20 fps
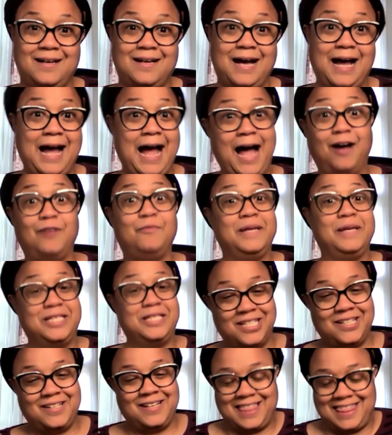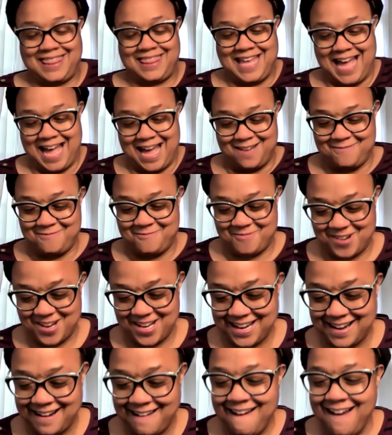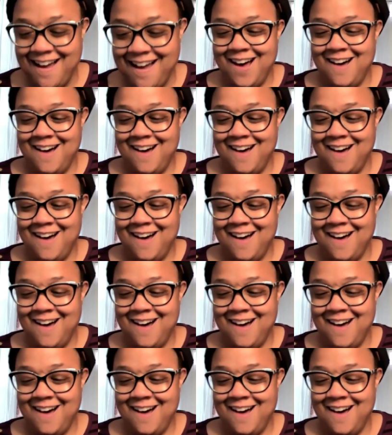I'll be doing that one